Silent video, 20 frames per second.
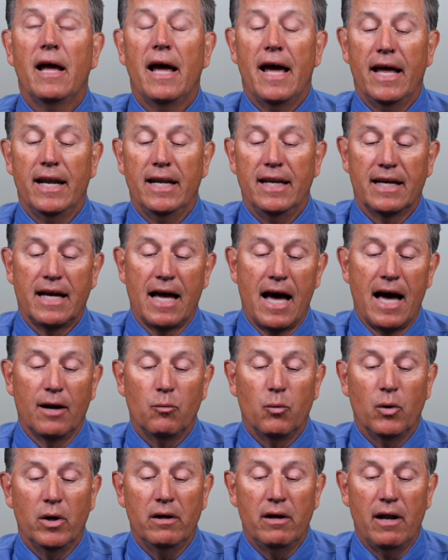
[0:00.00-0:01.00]
Andy
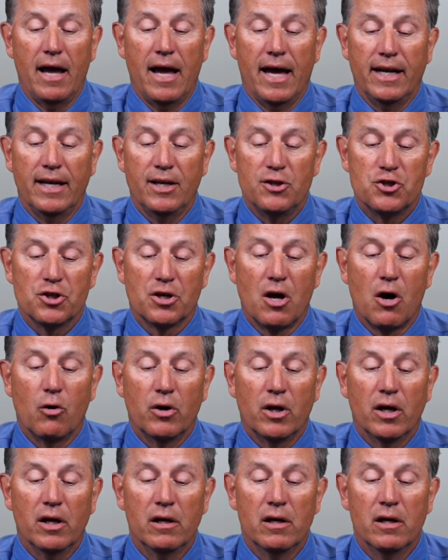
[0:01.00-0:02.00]
Godwin, Andy
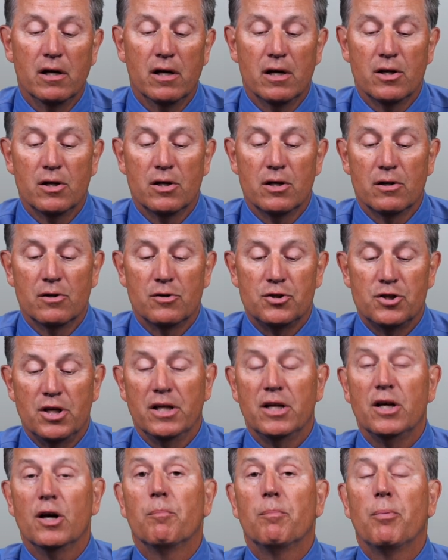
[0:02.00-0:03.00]
Jagoda,
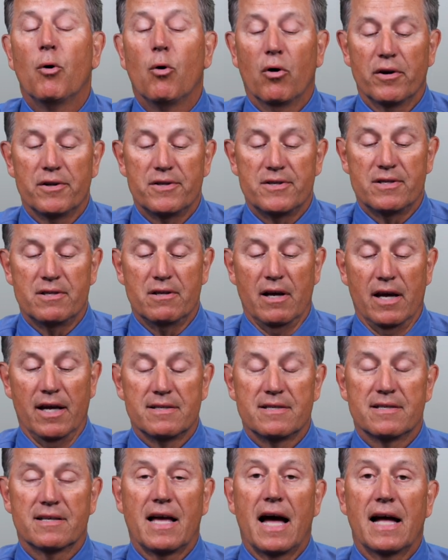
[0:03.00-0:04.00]
Ginia Ports, and
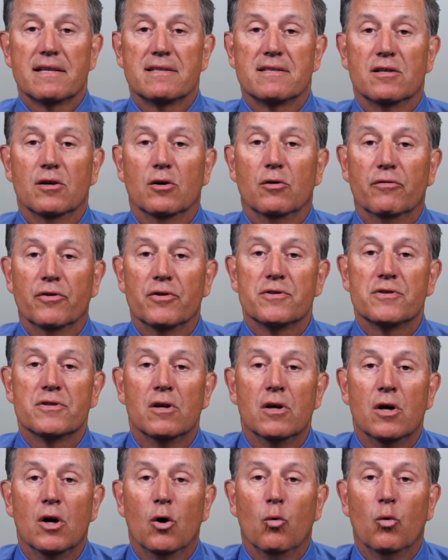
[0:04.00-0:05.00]
Scott Silvers,
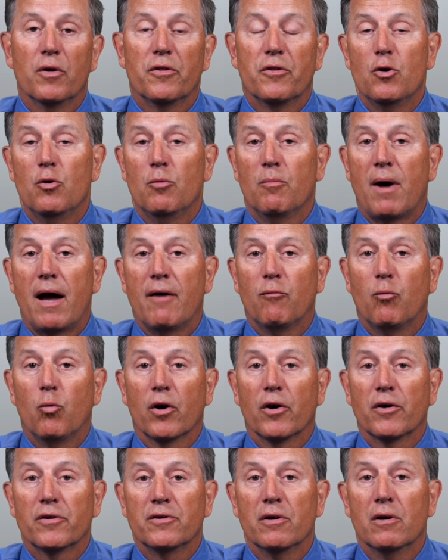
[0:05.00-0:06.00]
with whom I've
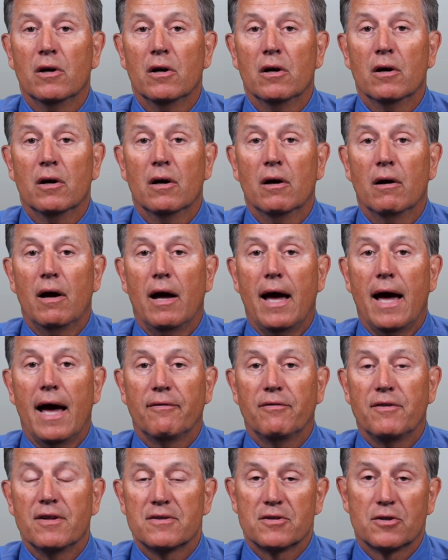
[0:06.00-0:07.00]
worked
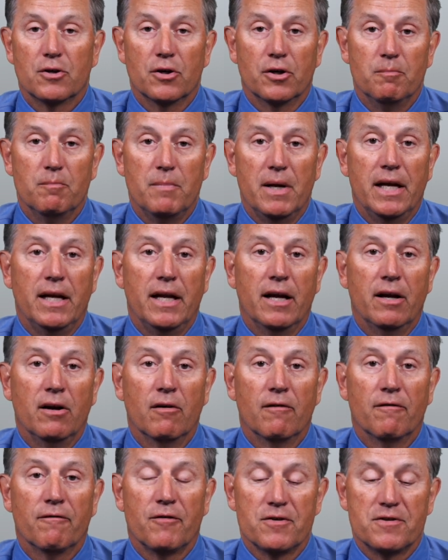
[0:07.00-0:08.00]
at this good meeting
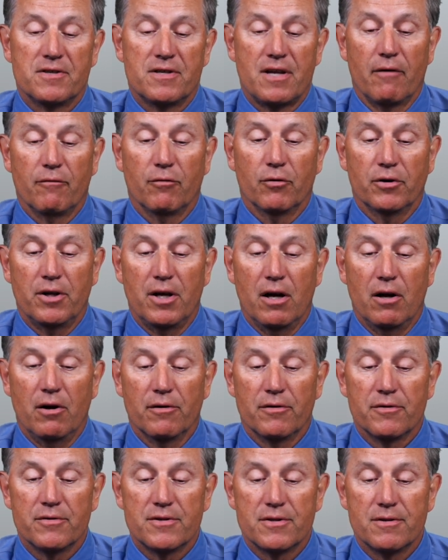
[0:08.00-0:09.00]
for several
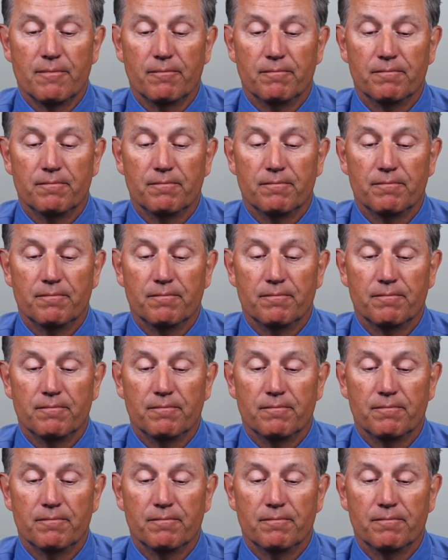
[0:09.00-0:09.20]
years.